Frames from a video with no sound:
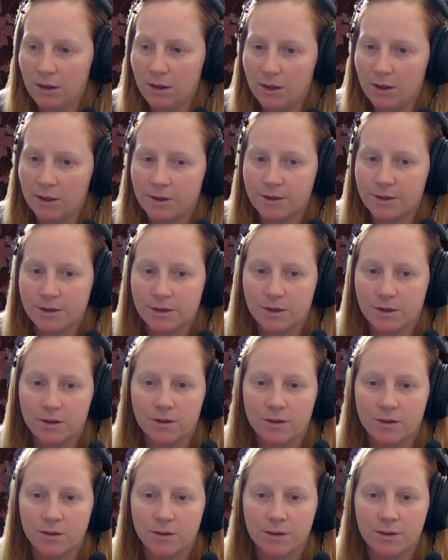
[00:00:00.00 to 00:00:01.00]

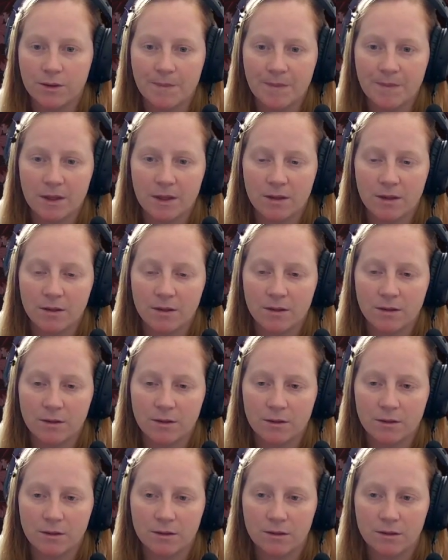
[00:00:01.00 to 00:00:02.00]
So
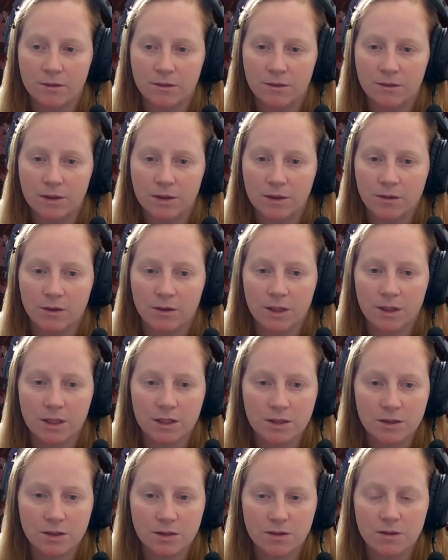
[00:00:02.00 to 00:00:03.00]
we're going
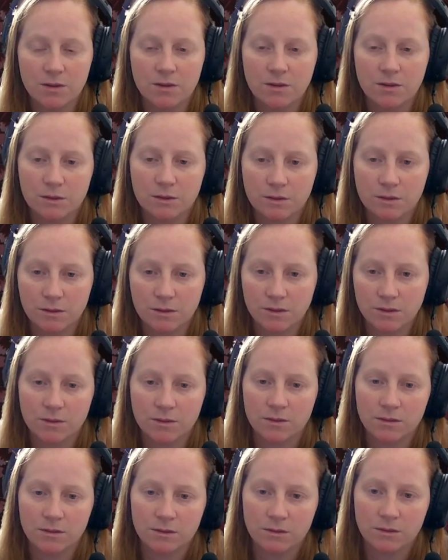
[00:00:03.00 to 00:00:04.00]

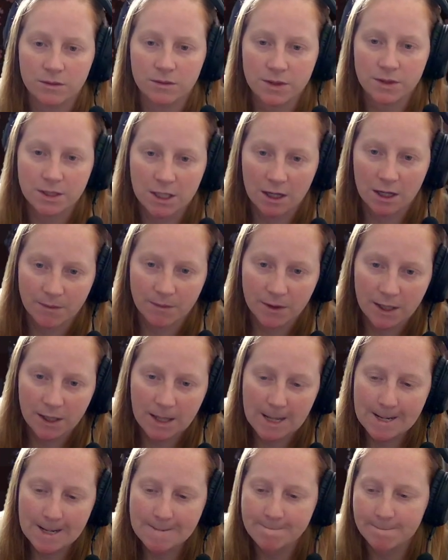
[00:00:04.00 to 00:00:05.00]
to stop
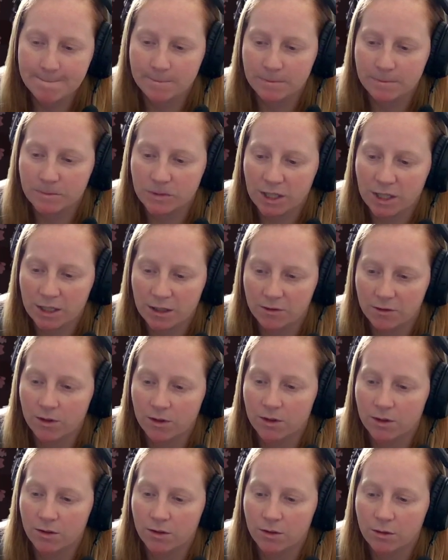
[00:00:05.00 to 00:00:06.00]
that. And then we're
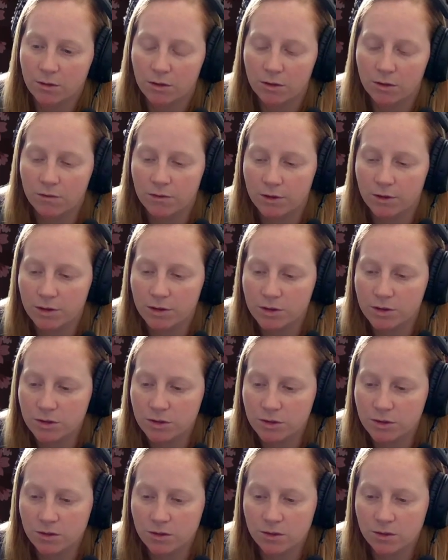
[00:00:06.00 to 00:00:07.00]
going to go over to